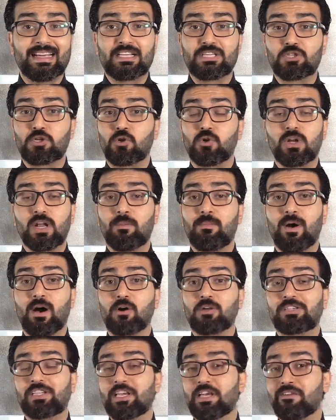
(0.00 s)
is all
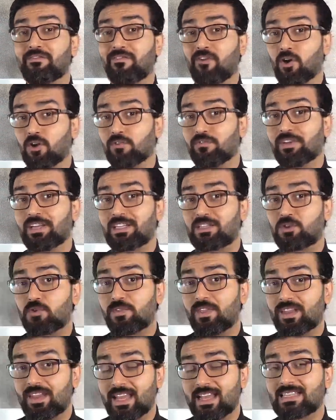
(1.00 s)
about evolving to
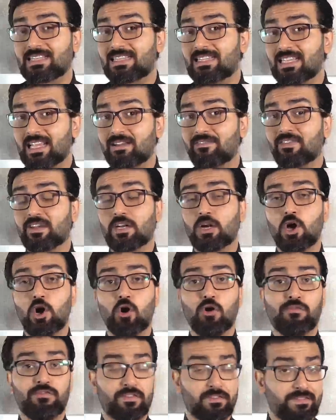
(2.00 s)
the next level
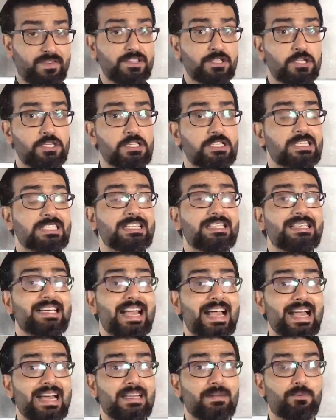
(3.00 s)
of efficiency
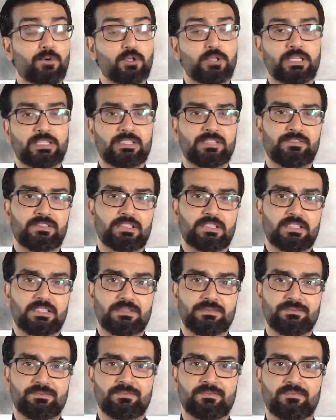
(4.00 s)
and productivity.
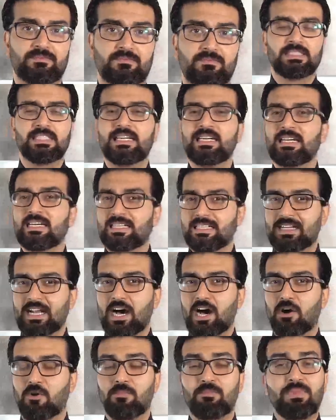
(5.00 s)

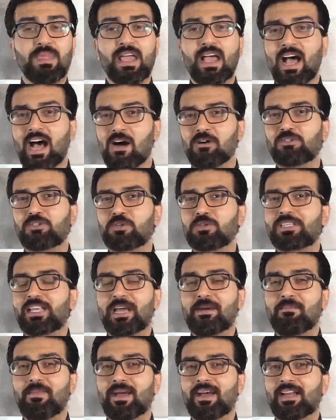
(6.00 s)
Now, how to use
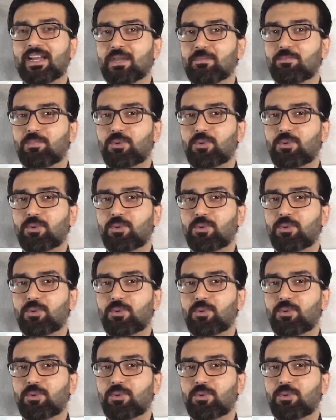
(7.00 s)
Kanban in